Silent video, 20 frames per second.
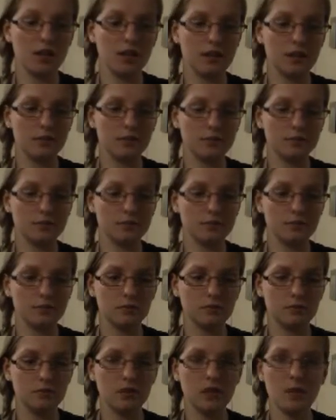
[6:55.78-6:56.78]
um,
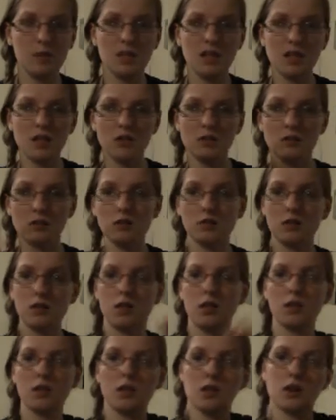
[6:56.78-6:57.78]
me know
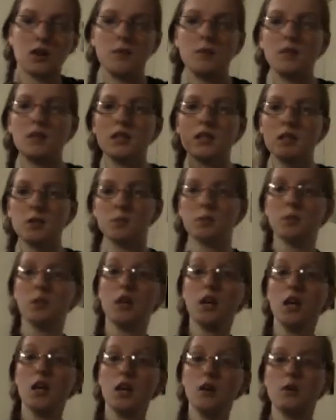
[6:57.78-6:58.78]
in the comments
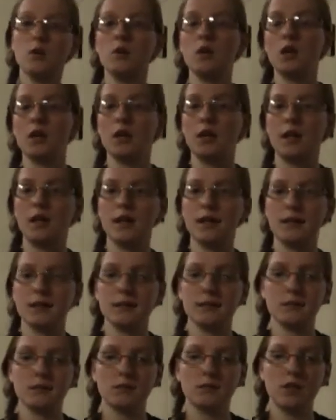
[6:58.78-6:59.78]
below.
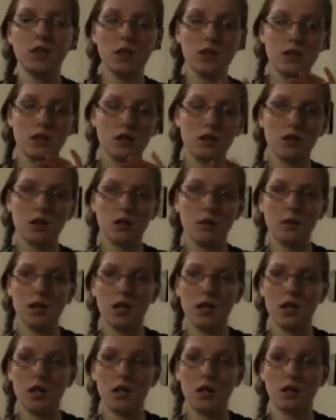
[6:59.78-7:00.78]
Um, rate,
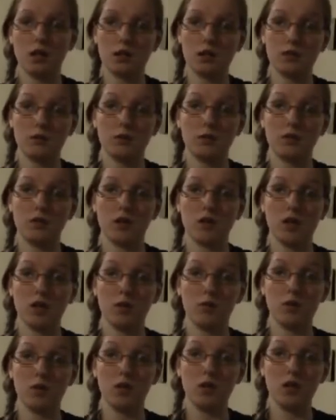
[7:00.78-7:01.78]
comment, like, subscribe